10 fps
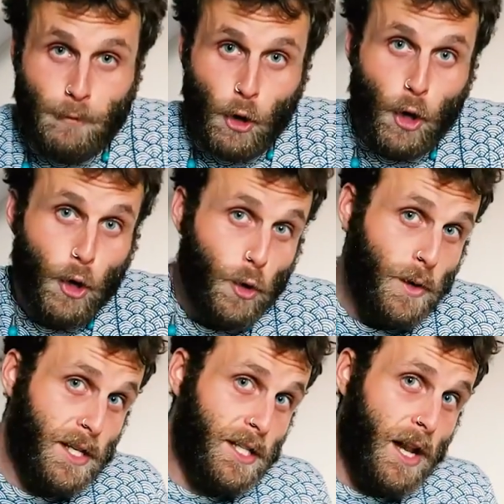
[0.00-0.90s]
For
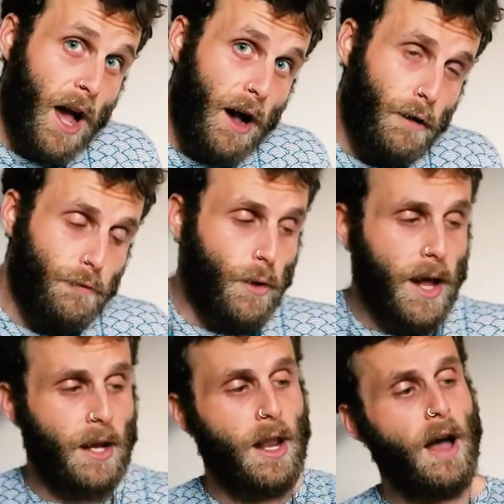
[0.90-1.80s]
who is love
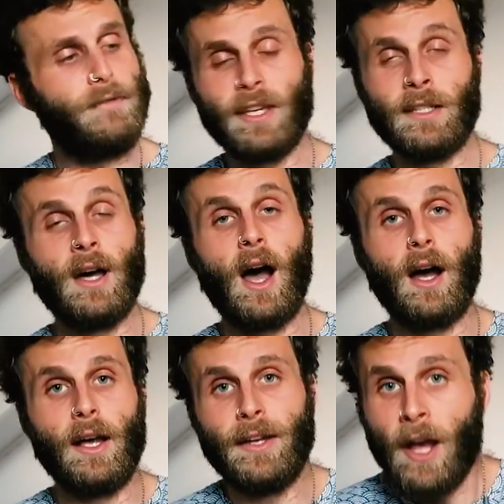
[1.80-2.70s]
when loving
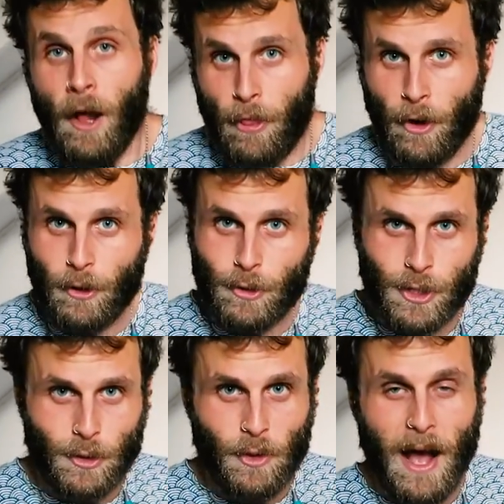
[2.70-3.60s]
not
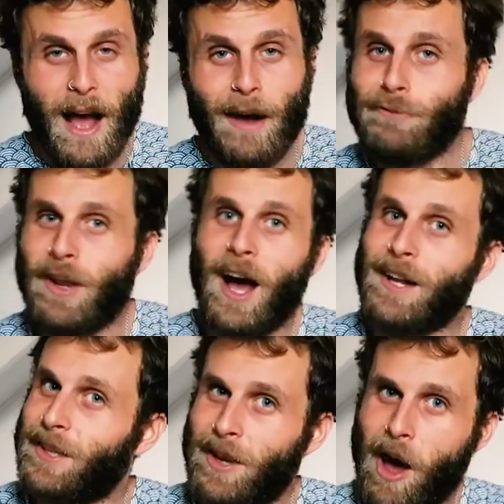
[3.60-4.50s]
those who have
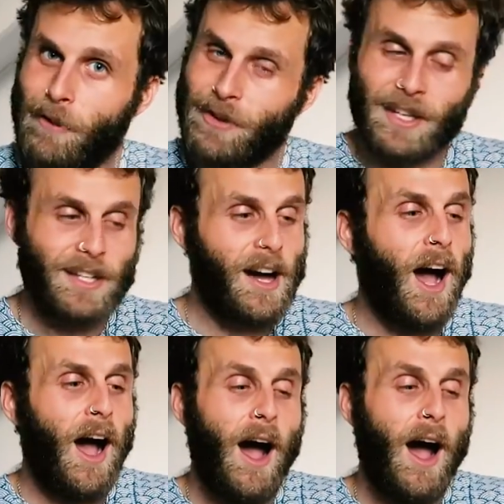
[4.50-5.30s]
not loving God?